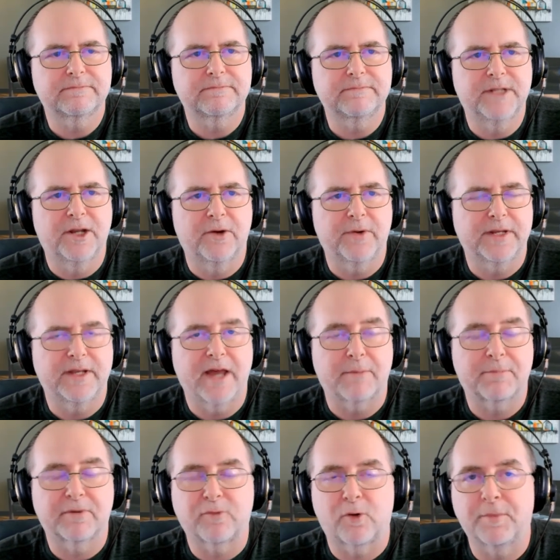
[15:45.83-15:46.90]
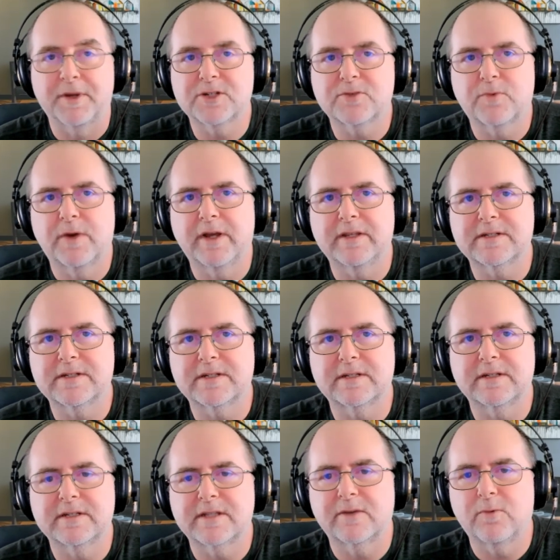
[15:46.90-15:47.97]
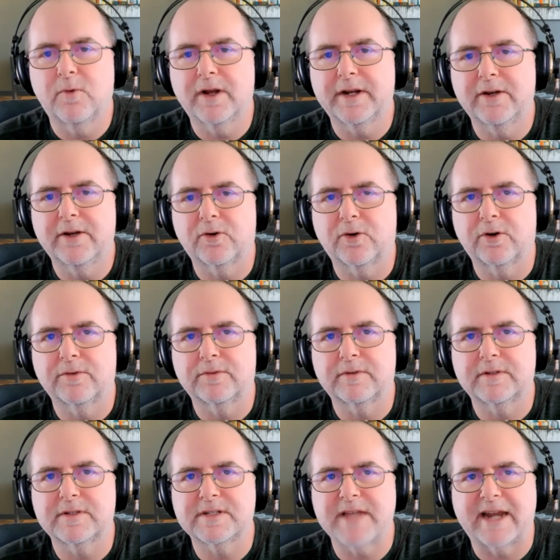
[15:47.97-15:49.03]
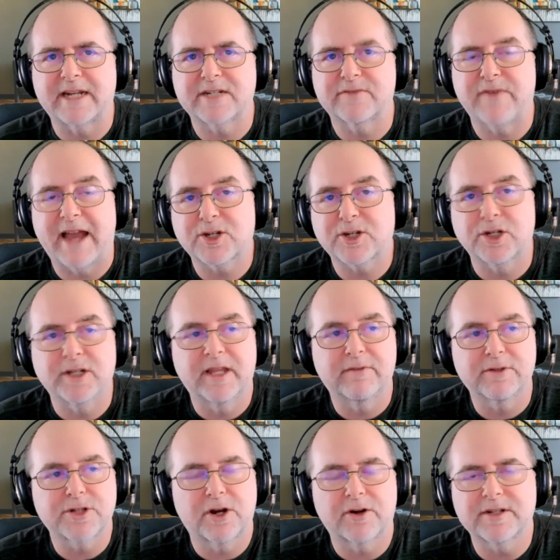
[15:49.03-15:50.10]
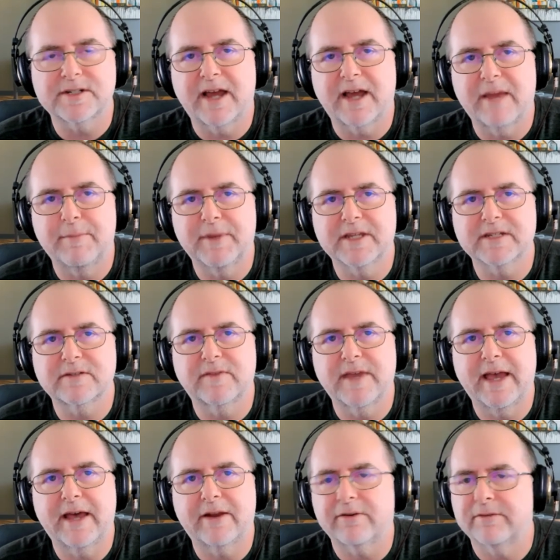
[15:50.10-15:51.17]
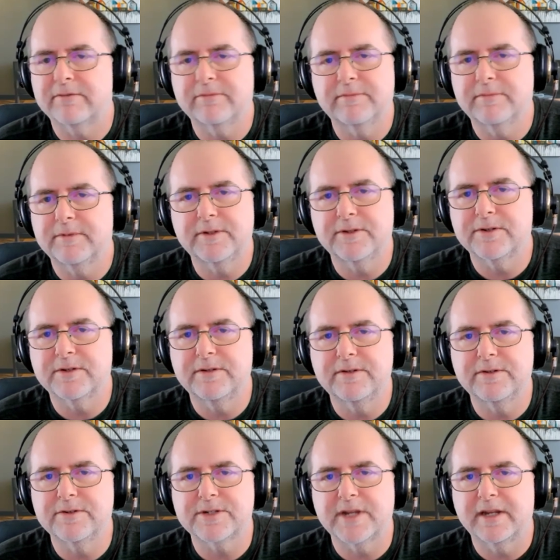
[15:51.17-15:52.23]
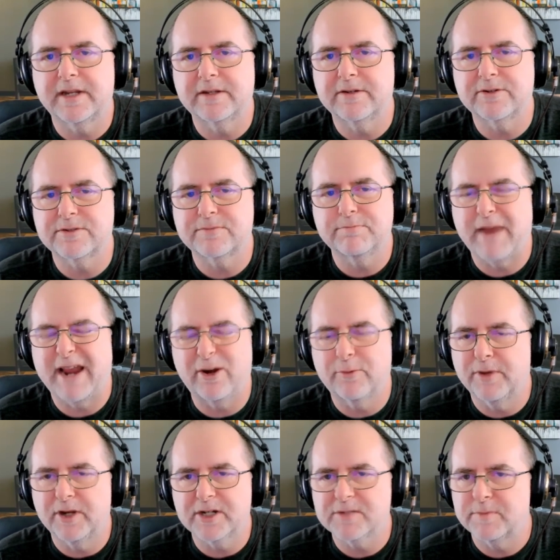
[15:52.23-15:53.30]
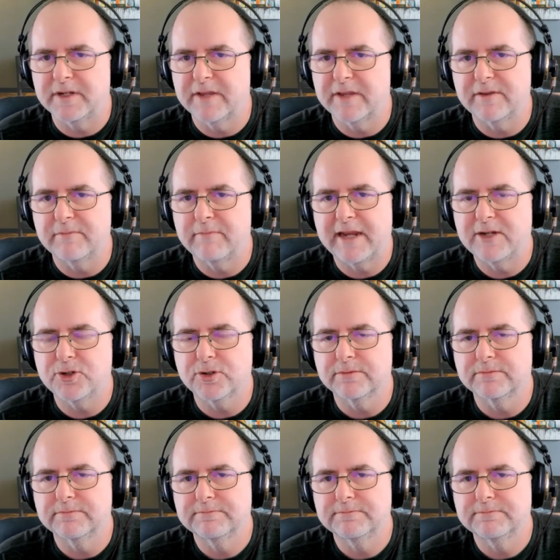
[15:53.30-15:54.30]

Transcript: you know, it not performing as well as as they wanted, or satisfaction levels aren't as high because of that, or you you're saying there's minor bugs but nothing major.